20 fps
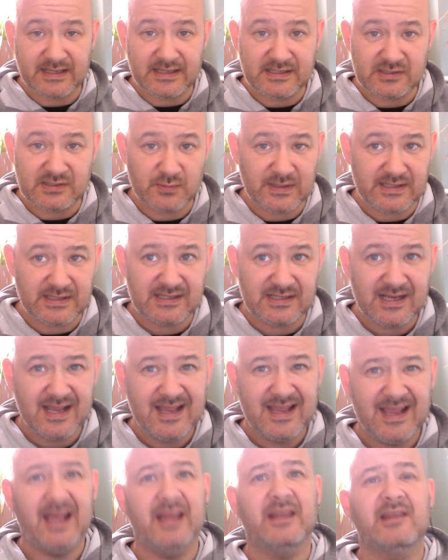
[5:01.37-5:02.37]
these wins.
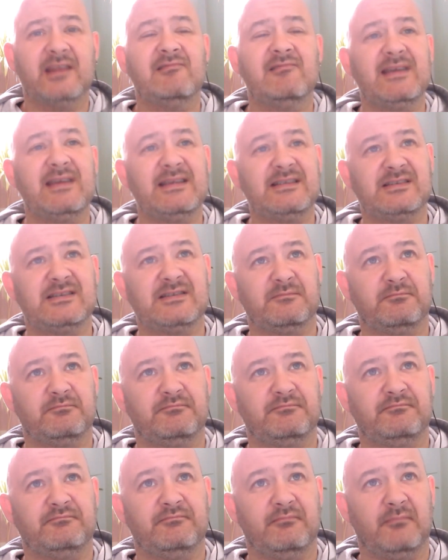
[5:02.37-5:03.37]
And there is,
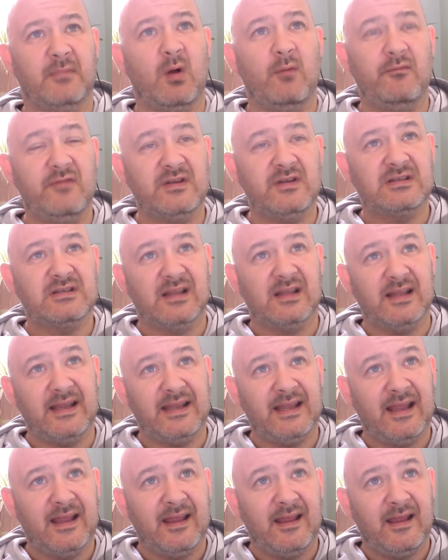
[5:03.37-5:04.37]
obviously,